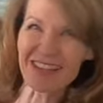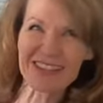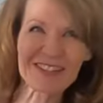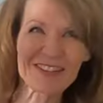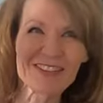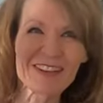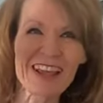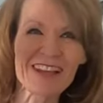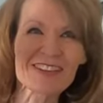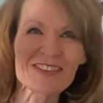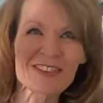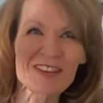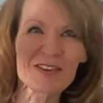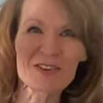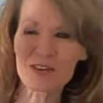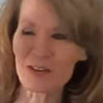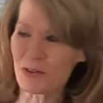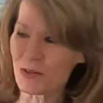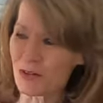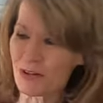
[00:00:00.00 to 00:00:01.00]
it turned out
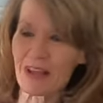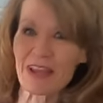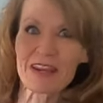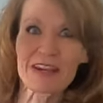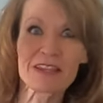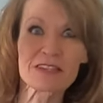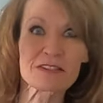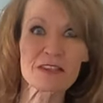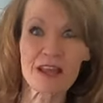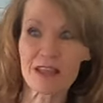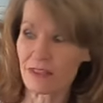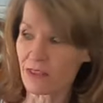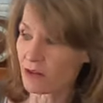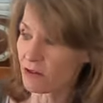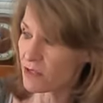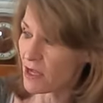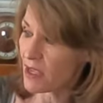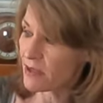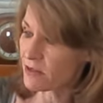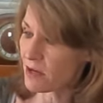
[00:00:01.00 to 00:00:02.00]
so cool and it's on
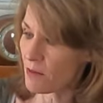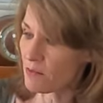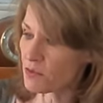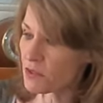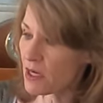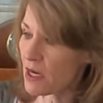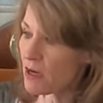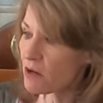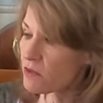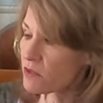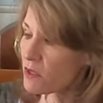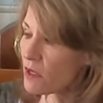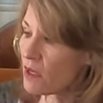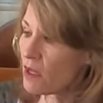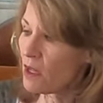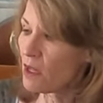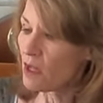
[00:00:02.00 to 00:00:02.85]
their desk upstairs.